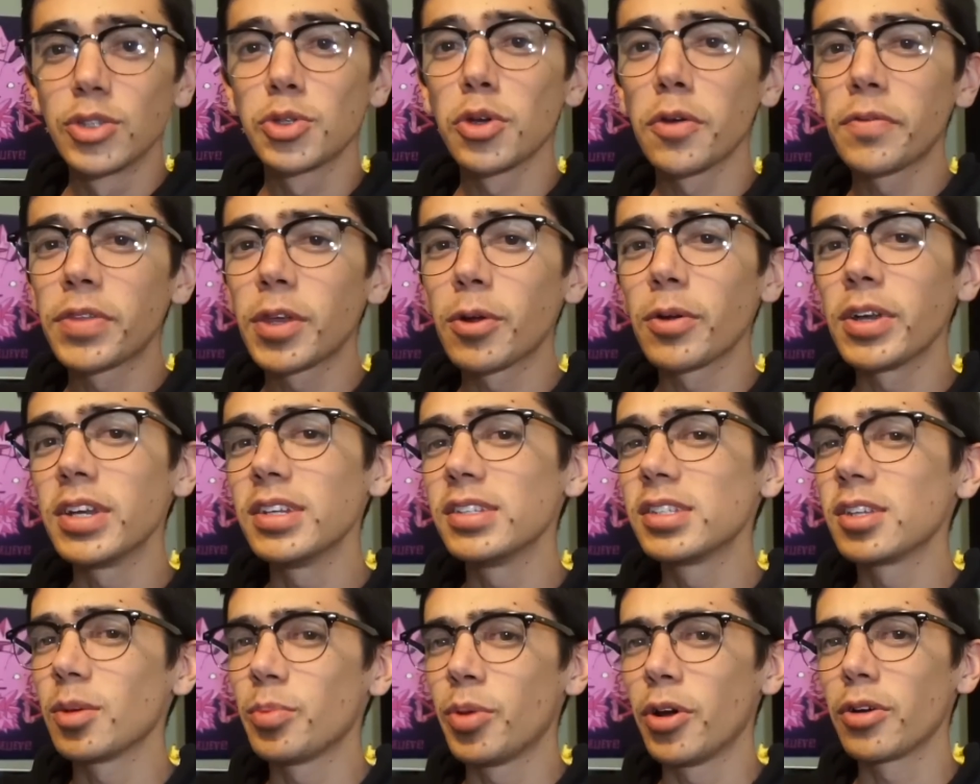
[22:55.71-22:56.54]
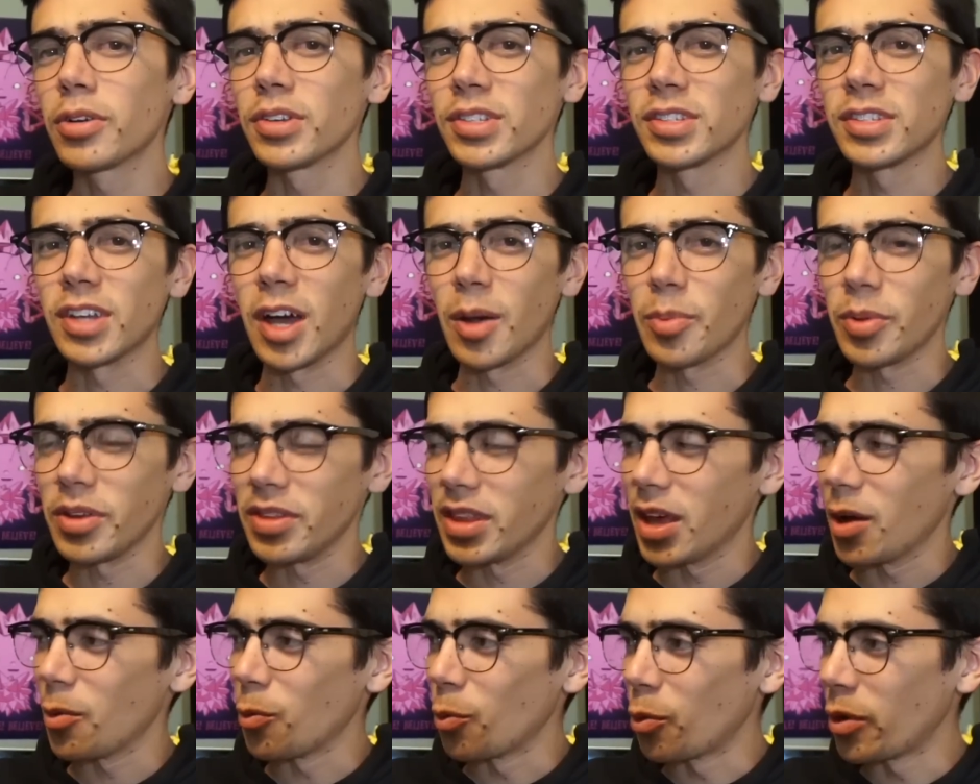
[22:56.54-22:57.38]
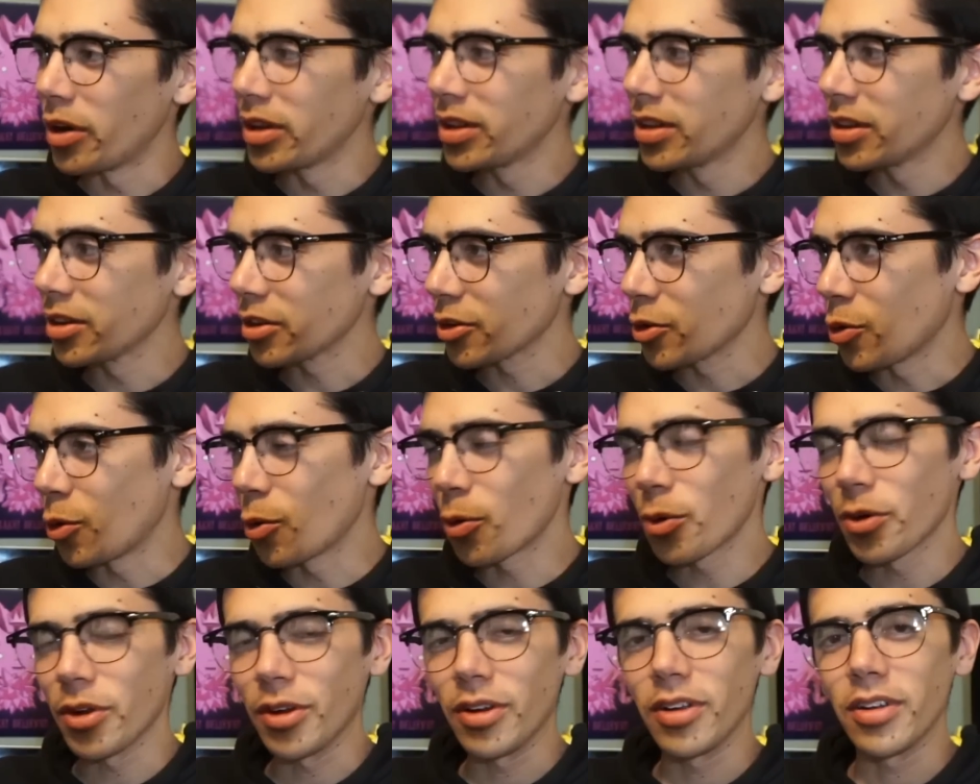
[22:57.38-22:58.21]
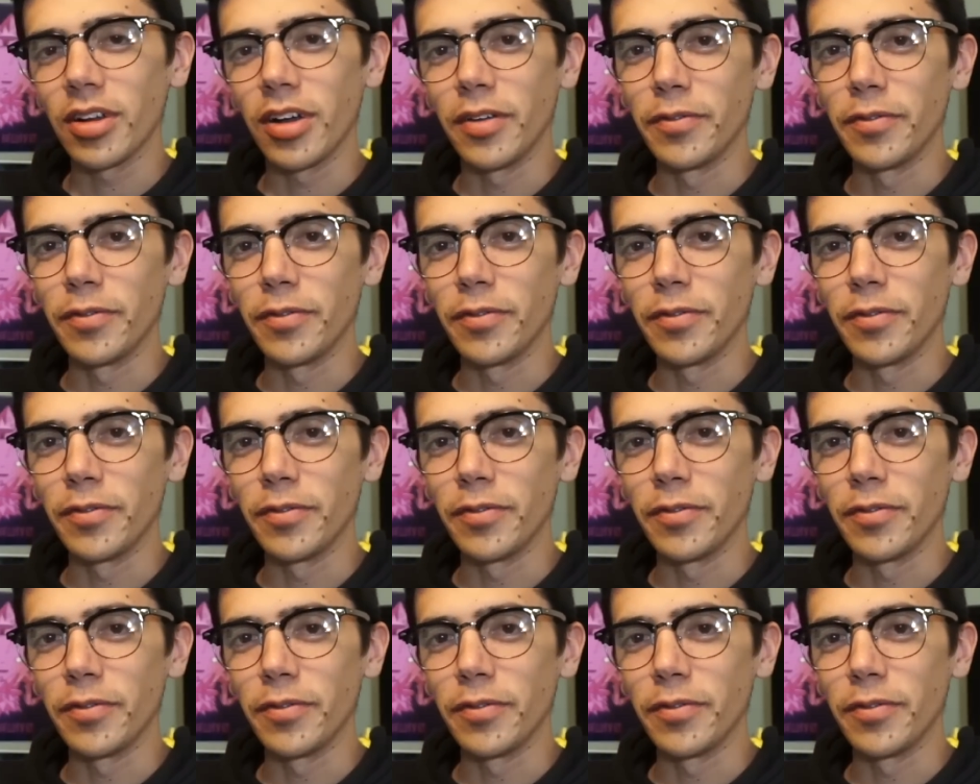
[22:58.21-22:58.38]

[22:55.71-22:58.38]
So if there is a Pokestop in that one corner